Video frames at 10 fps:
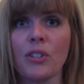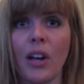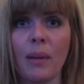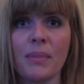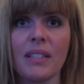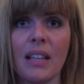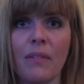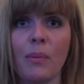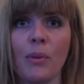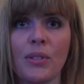top
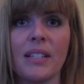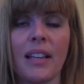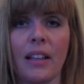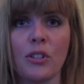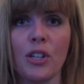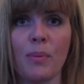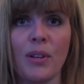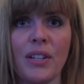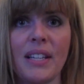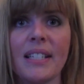7 most intelligent
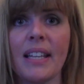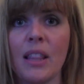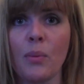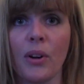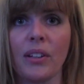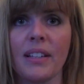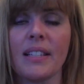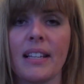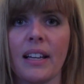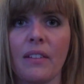communities in the world
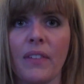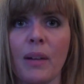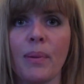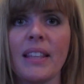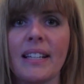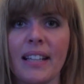as identified by the